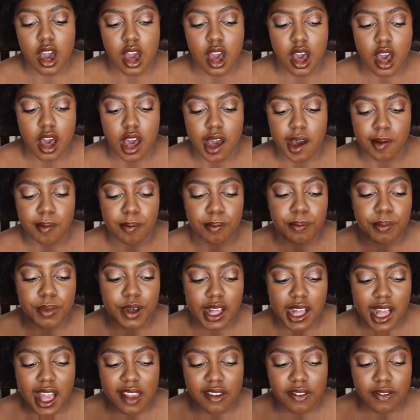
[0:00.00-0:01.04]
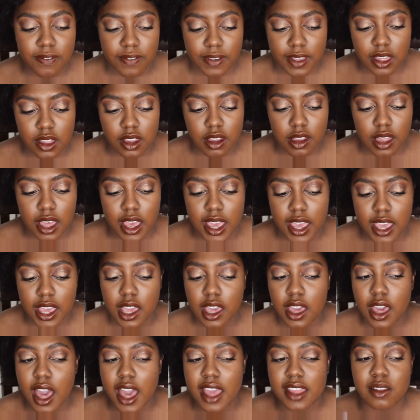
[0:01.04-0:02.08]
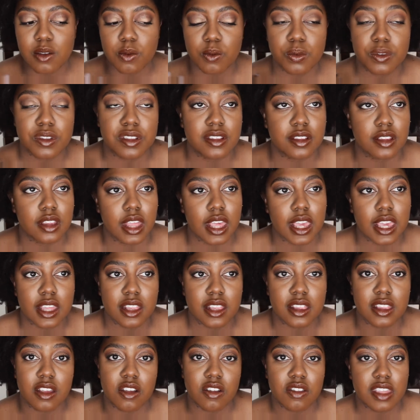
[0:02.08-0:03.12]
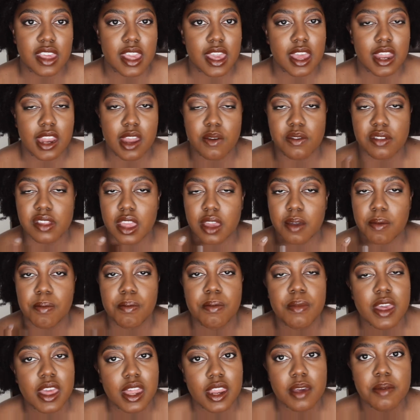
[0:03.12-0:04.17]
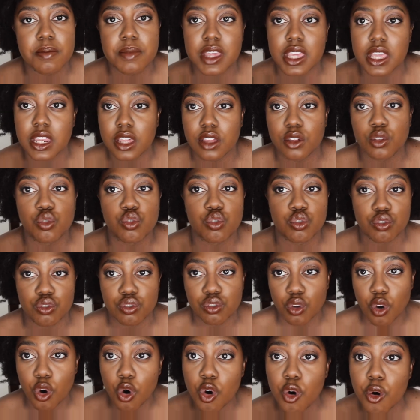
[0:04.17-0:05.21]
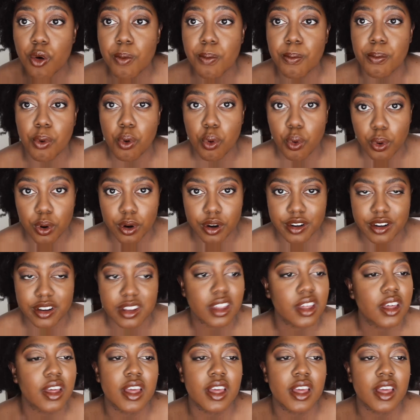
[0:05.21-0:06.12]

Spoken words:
But I feel like I was like near the end, I was like, man, I'm getting so bored,